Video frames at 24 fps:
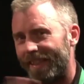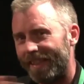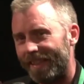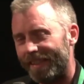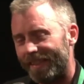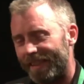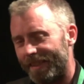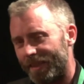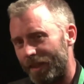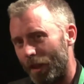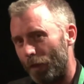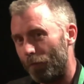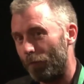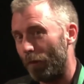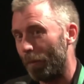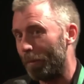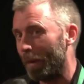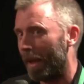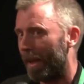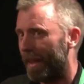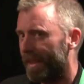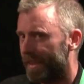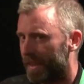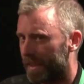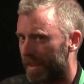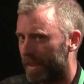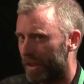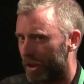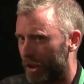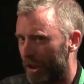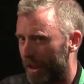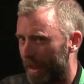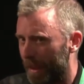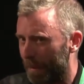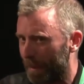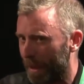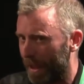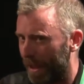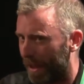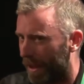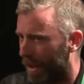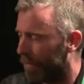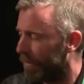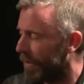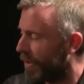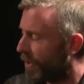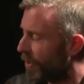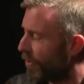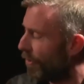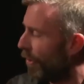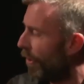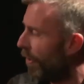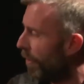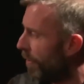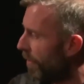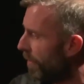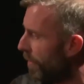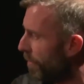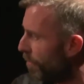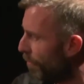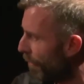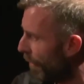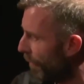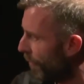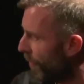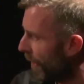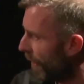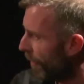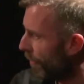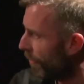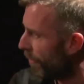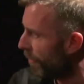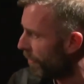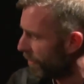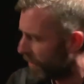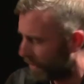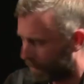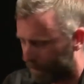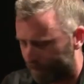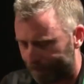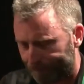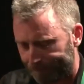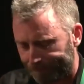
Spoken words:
this can replace the GDPR and strong privacy laws.